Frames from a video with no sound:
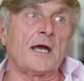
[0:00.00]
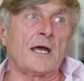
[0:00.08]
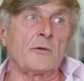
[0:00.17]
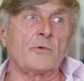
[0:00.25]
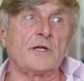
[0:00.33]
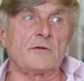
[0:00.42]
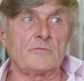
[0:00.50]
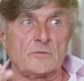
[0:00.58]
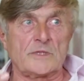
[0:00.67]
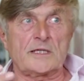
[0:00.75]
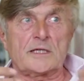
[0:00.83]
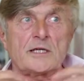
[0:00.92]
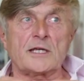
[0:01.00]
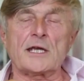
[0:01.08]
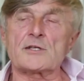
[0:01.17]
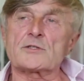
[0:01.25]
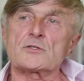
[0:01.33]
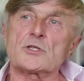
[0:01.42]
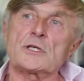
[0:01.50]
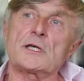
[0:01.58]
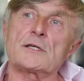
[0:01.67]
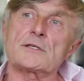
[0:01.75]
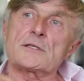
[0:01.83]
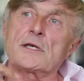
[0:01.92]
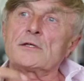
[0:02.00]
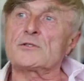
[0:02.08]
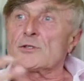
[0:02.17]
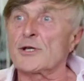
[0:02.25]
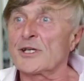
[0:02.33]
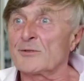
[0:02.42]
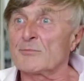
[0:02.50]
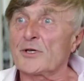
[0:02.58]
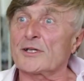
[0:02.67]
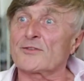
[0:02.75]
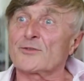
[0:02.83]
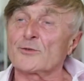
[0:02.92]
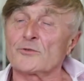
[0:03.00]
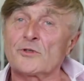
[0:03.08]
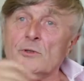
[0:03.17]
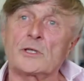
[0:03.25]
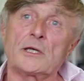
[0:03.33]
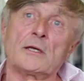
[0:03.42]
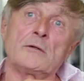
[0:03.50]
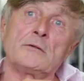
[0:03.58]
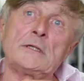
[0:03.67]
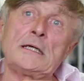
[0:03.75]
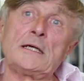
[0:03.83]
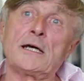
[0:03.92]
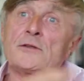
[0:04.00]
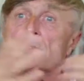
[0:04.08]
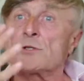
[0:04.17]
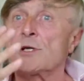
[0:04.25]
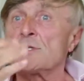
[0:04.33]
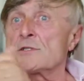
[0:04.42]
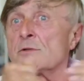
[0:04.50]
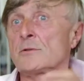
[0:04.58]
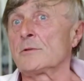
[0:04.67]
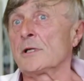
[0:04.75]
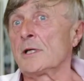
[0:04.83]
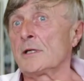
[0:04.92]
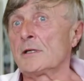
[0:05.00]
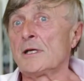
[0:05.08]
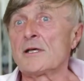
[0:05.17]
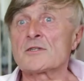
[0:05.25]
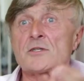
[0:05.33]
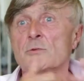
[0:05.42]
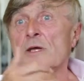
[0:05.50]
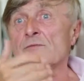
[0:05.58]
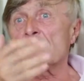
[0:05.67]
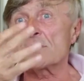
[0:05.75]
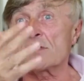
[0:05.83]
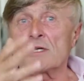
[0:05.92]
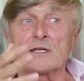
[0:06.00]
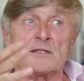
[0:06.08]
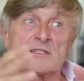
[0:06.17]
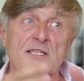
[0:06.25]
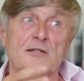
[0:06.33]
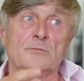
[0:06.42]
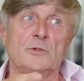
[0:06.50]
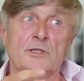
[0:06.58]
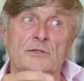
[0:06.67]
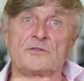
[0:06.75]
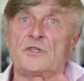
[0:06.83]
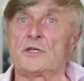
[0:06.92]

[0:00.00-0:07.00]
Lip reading: and we're going to catch the Shinkansen train back to Tokyo, and the train's not running, so we have to stay in a terrible